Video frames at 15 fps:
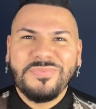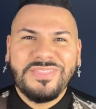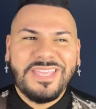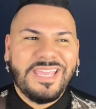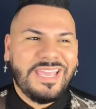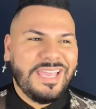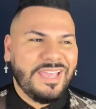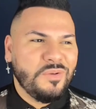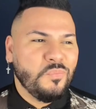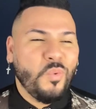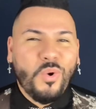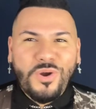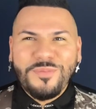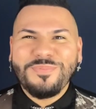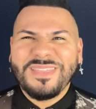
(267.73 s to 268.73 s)
The
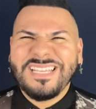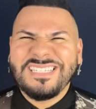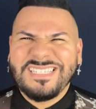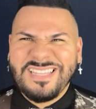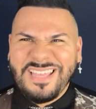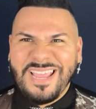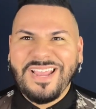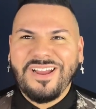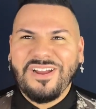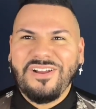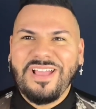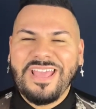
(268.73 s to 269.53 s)
warmth is there.